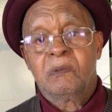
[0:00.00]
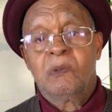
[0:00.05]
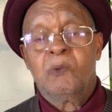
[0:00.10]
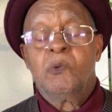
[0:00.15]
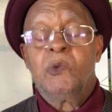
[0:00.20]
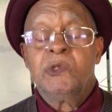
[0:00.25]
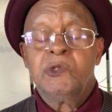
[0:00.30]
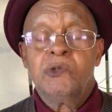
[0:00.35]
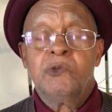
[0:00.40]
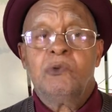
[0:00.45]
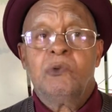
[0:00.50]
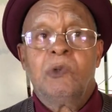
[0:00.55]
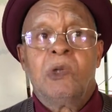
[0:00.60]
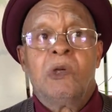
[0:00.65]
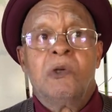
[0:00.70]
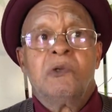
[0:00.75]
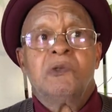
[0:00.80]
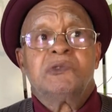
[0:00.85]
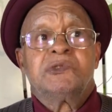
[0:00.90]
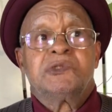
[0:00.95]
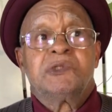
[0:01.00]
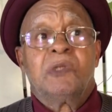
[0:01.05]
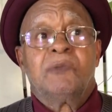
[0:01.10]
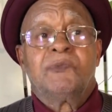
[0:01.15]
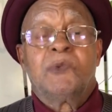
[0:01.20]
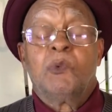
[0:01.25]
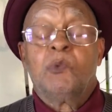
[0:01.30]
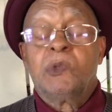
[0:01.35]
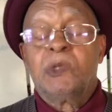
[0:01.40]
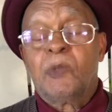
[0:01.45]
When you learn
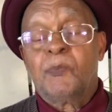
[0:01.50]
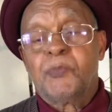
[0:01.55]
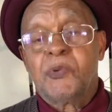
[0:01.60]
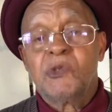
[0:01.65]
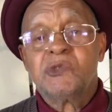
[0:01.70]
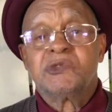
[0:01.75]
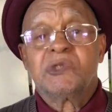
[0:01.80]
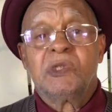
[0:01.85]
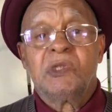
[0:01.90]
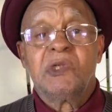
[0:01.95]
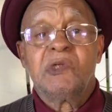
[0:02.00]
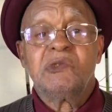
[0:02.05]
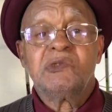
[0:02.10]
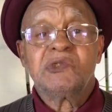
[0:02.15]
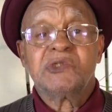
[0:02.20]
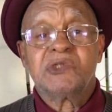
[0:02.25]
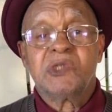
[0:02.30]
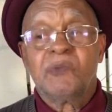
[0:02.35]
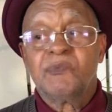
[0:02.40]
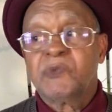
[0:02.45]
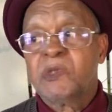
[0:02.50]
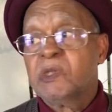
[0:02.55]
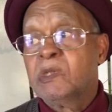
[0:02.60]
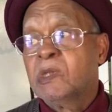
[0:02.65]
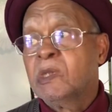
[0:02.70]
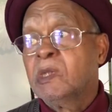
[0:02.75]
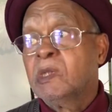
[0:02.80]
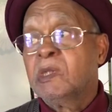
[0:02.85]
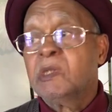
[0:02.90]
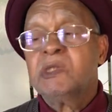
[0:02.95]
something, when a person learns something,
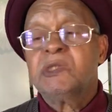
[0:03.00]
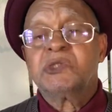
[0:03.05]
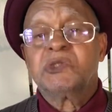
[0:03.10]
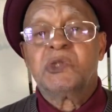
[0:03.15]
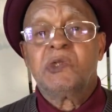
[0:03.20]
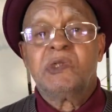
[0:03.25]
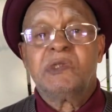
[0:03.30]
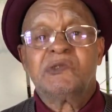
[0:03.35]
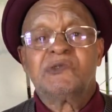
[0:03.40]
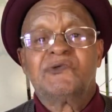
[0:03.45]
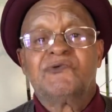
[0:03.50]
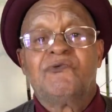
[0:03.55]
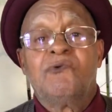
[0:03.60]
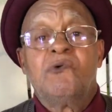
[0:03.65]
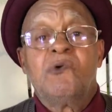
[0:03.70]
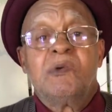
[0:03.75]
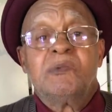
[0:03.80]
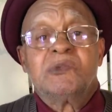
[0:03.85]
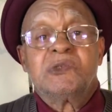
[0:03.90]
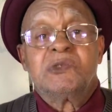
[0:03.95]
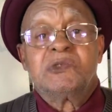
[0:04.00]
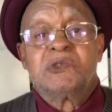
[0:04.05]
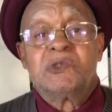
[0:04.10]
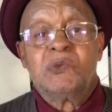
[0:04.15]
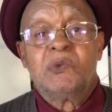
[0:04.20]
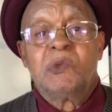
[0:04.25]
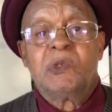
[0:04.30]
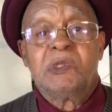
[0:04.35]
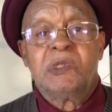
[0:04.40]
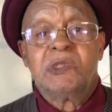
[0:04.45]
he transforms
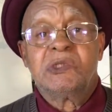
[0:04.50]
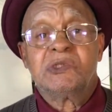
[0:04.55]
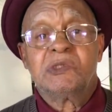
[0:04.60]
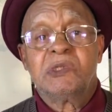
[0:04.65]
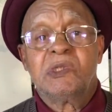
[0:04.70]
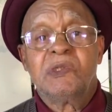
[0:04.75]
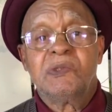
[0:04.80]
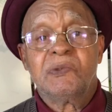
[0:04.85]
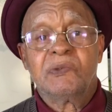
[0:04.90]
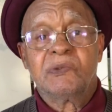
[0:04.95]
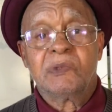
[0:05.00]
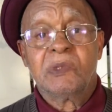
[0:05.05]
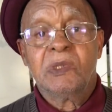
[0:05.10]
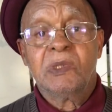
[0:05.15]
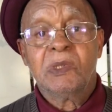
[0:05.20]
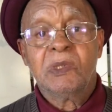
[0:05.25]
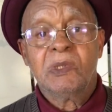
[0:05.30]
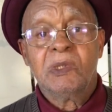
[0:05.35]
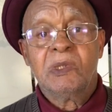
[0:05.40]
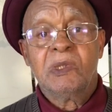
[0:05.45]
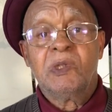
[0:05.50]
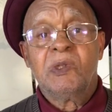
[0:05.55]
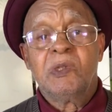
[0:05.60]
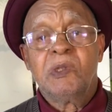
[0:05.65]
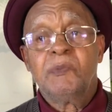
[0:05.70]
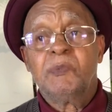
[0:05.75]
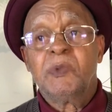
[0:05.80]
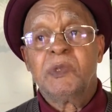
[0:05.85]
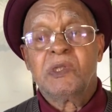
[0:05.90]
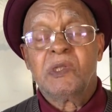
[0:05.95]
into what he has learned.
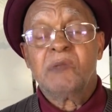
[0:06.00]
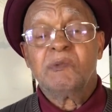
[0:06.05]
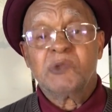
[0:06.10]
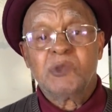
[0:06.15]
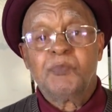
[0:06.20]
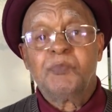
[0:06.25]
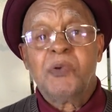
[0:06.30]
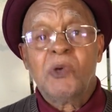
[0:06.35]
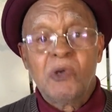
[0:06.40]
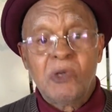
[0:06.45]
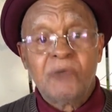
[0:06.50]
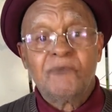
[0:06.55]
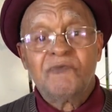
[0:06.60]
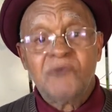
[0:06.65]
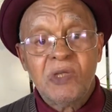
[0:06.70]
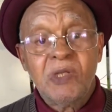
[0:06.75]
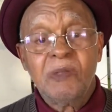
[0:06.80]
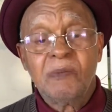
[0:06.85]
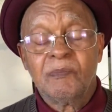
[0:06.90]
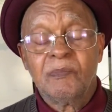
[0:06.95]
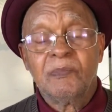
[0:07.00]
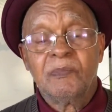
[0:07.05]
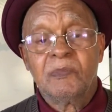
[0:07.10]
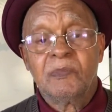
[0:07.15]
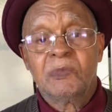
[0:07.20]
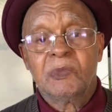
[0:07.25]
It becomes a part of him.